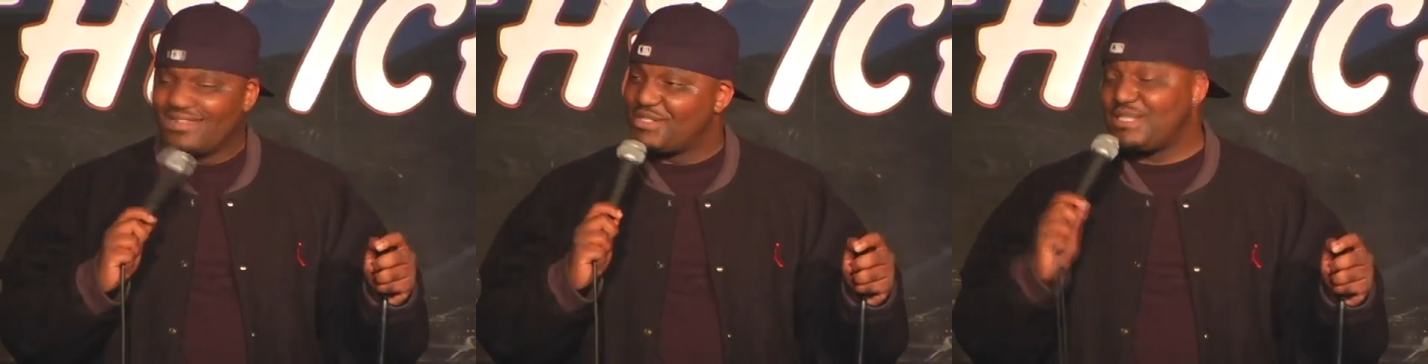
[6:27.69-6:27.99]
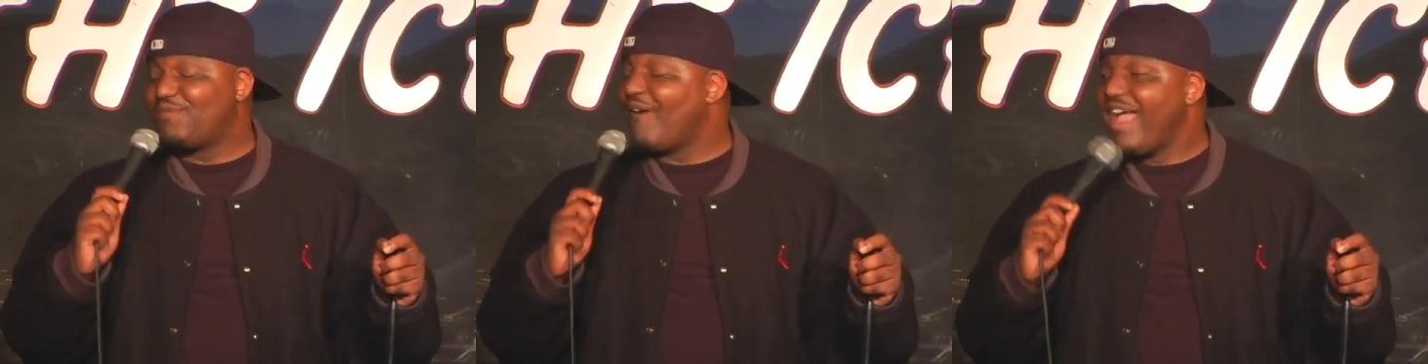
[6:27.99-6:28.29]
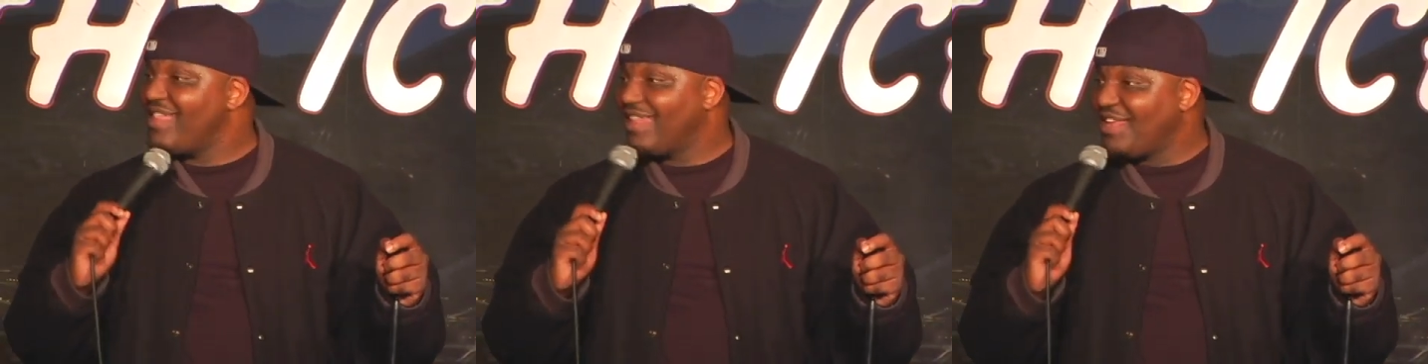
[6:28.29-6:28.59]
She's
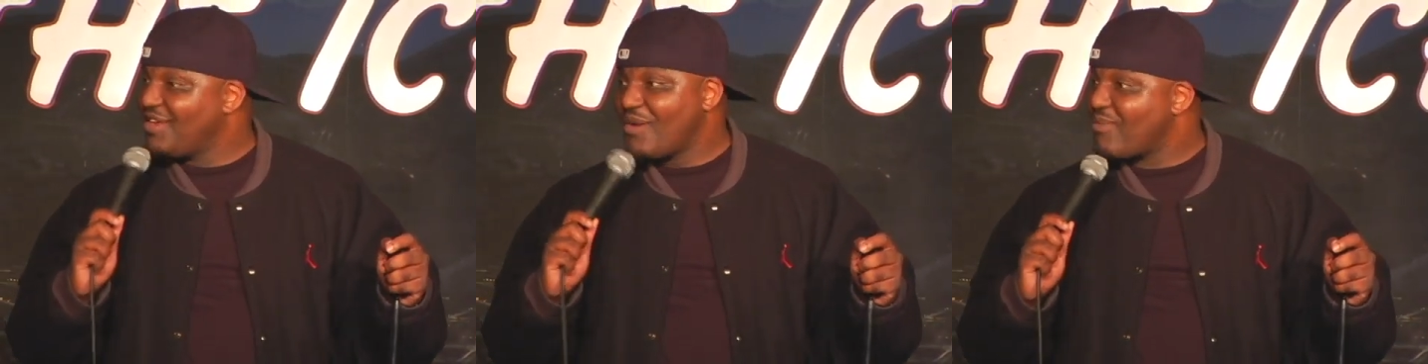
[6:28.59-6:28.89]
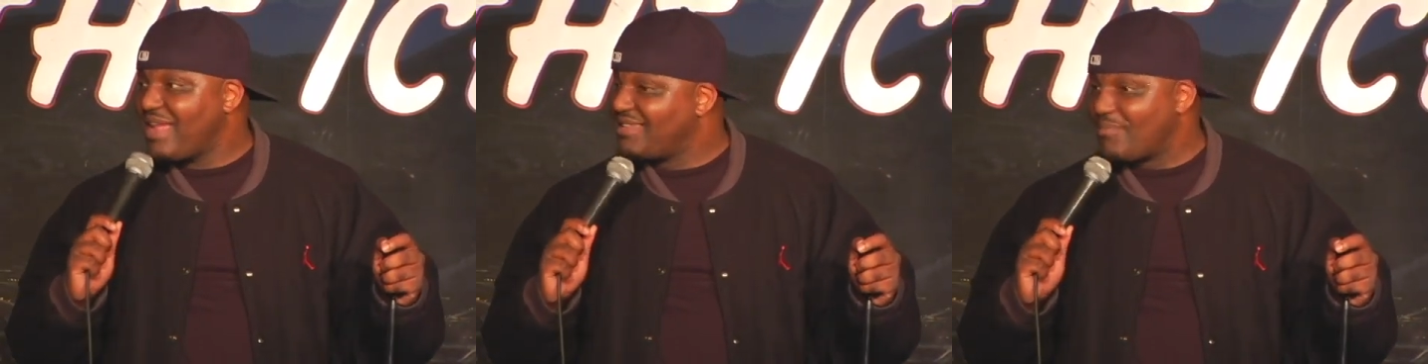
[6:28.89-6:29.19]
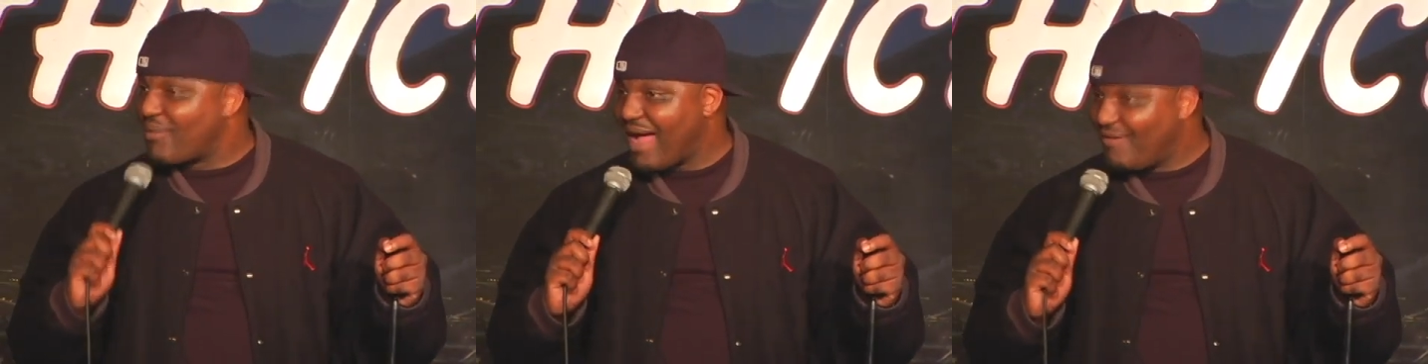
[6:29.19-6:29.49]
violating your right to
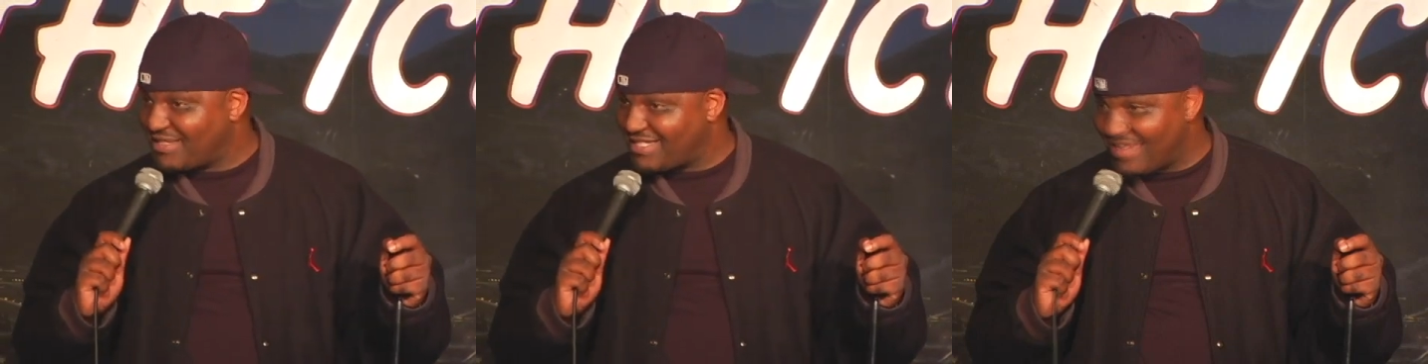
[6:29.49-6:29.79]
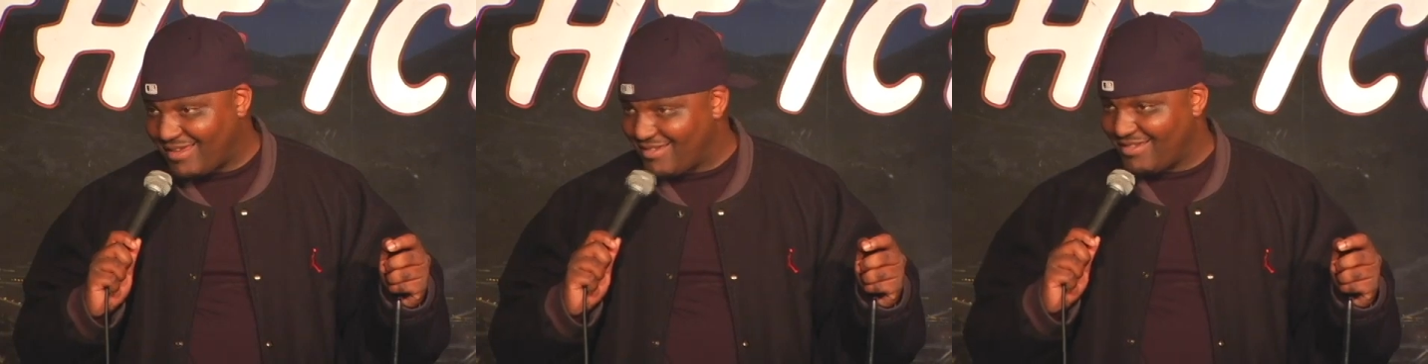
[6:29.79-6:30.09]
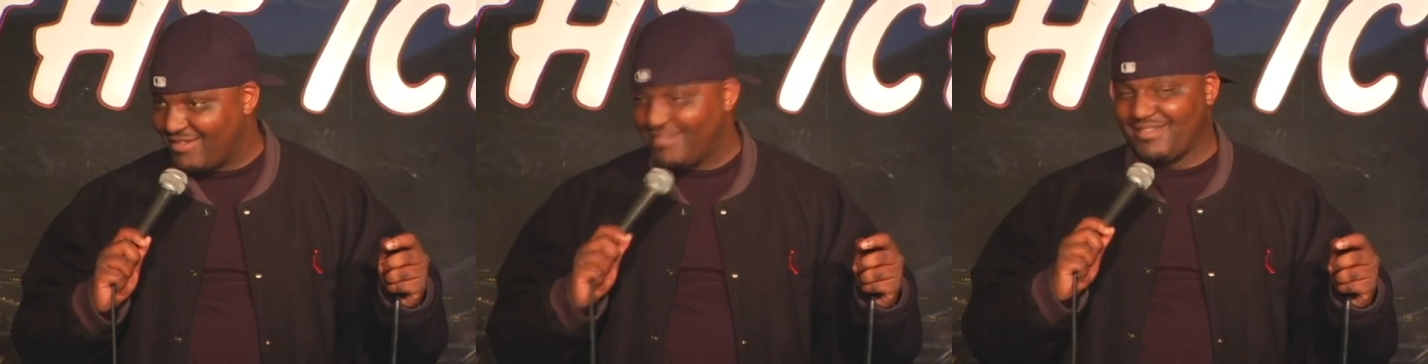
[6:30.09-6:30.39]
privacy.
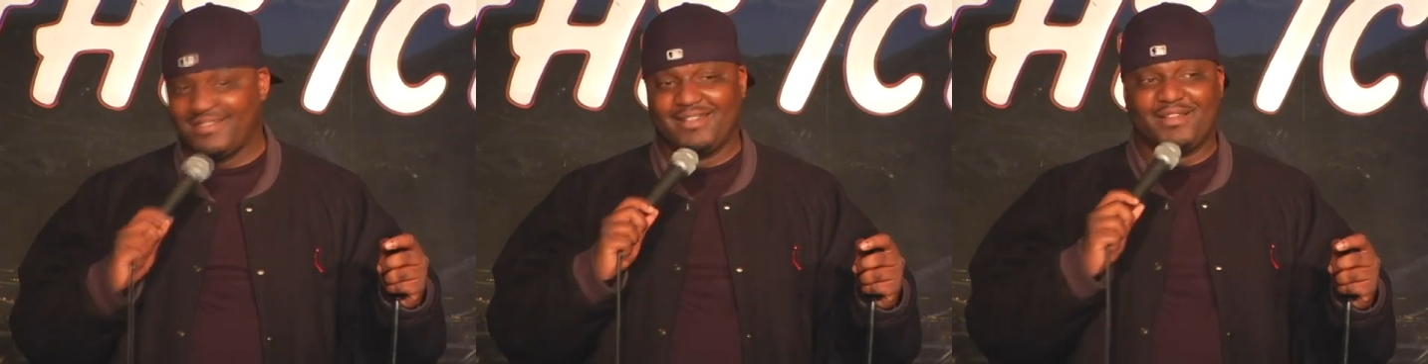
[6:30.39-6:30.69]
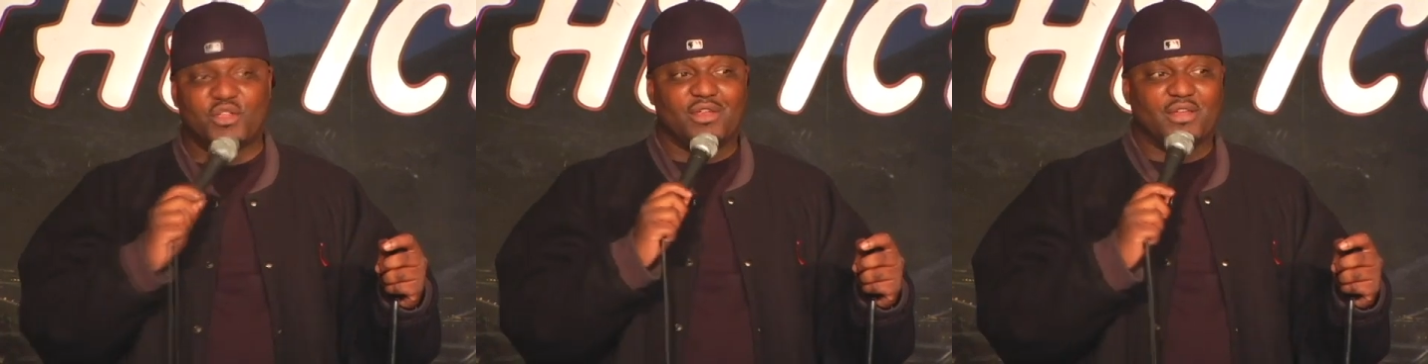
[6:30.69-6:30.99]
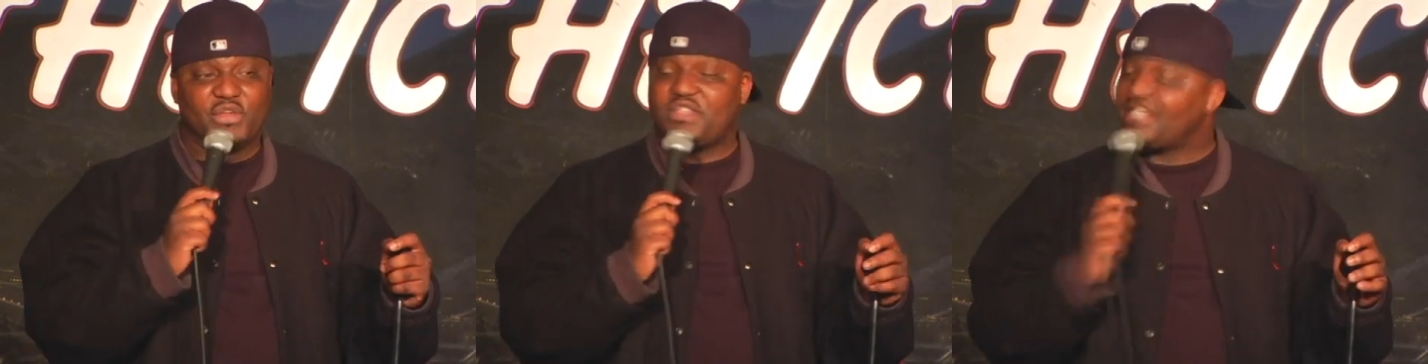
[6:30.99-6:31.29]

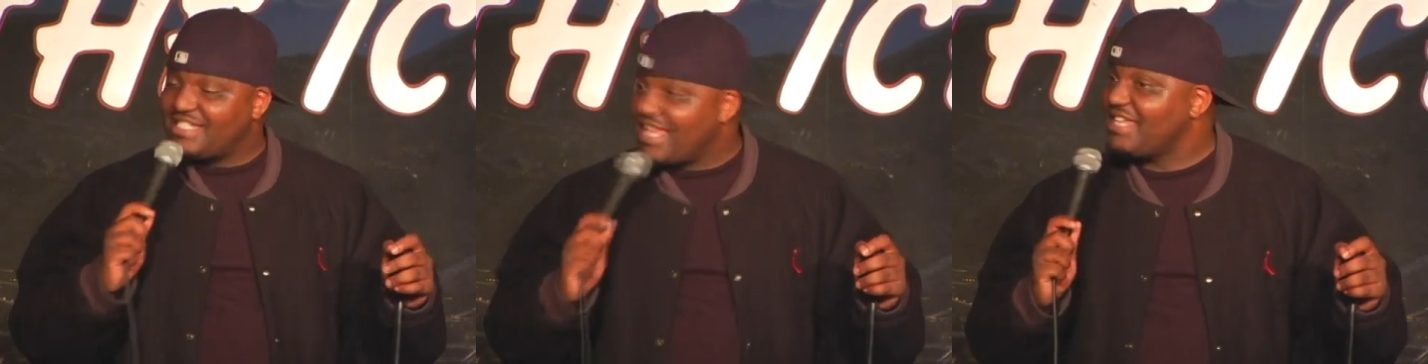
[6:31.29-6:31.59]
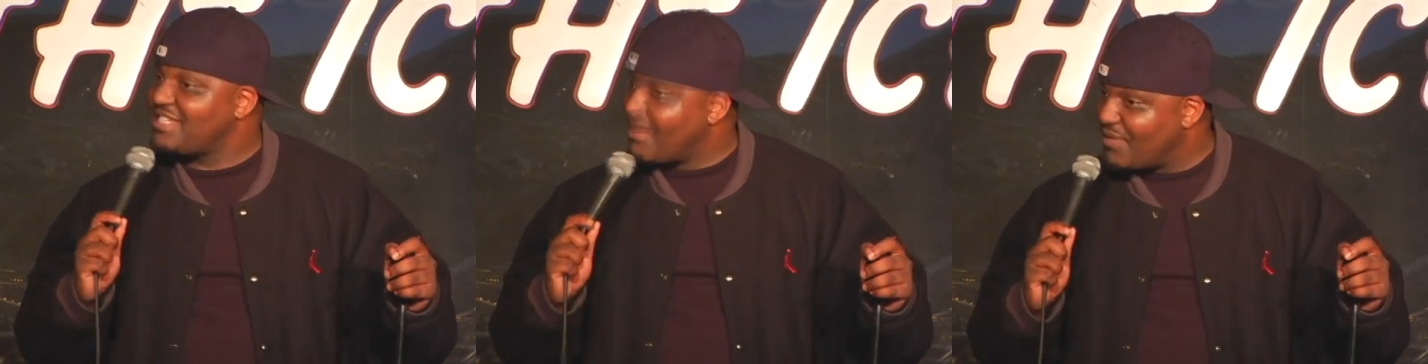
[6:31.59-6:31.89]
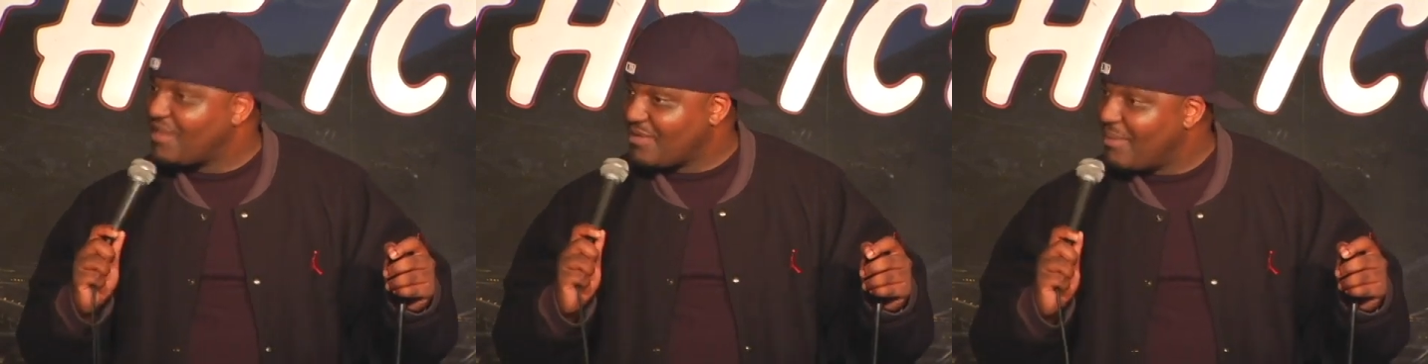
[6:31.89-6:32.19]
You should say
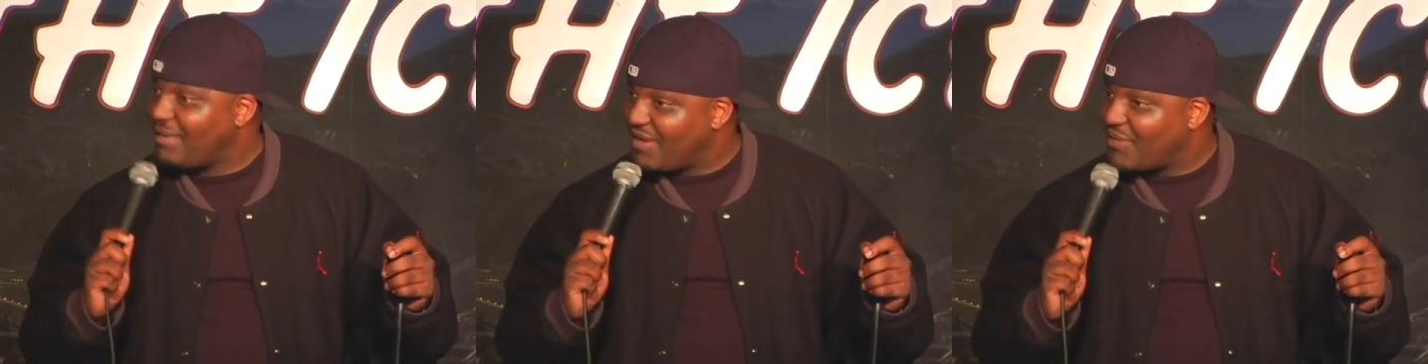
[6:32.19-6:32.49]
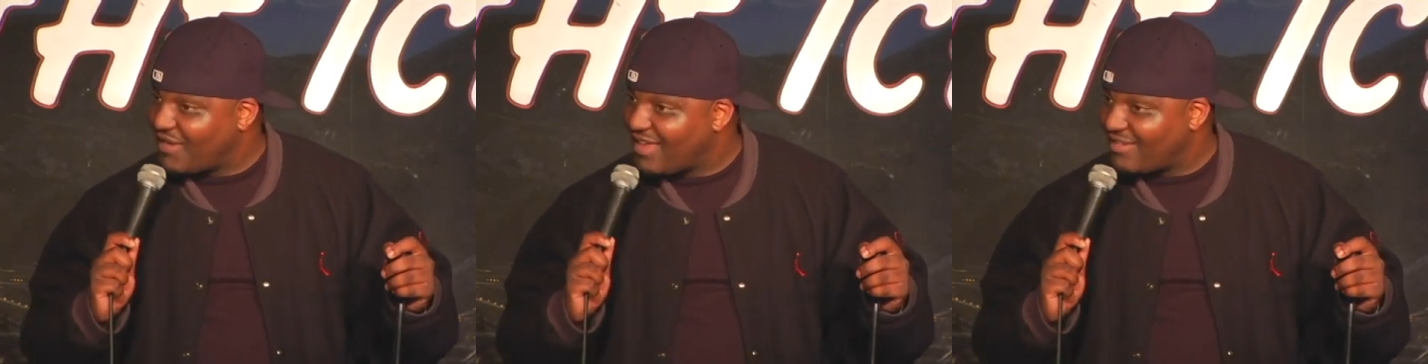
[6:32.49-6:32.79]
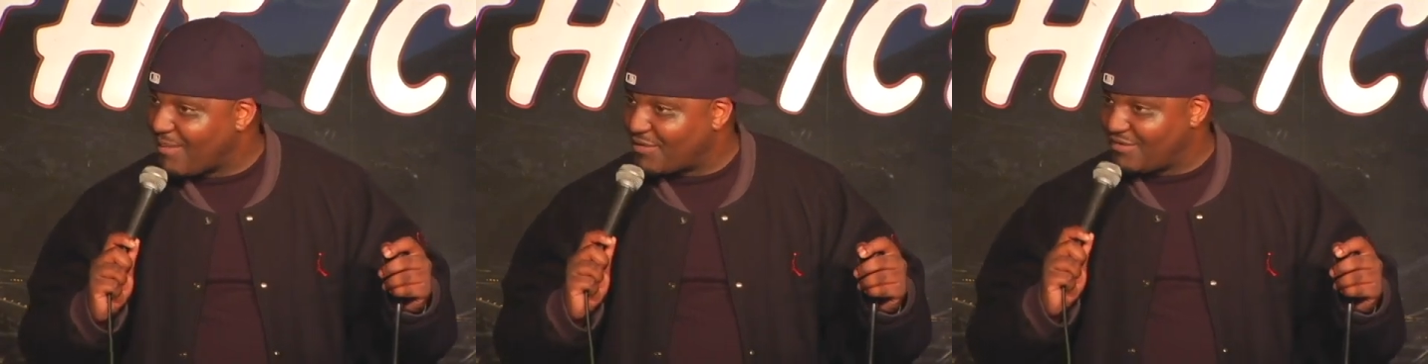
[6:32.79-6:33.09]
something. You want me to go say
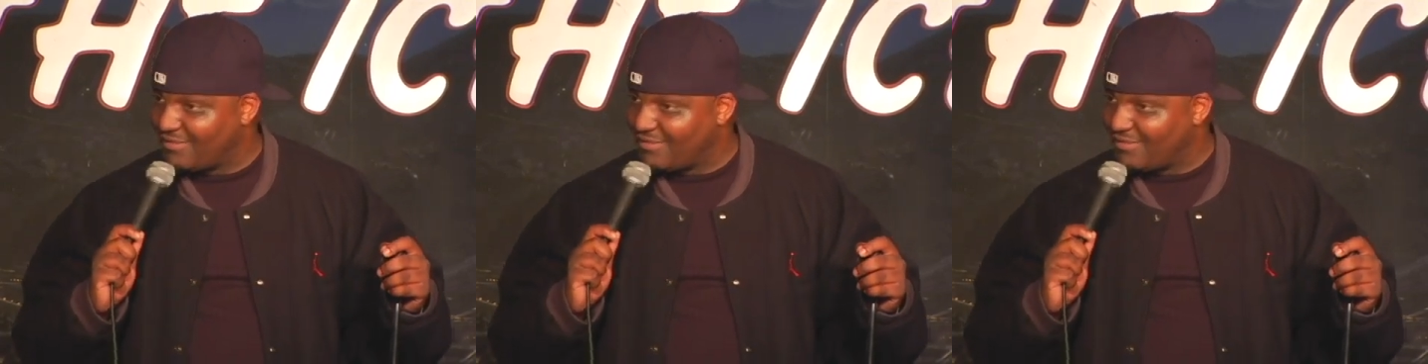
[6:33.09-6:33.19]
something?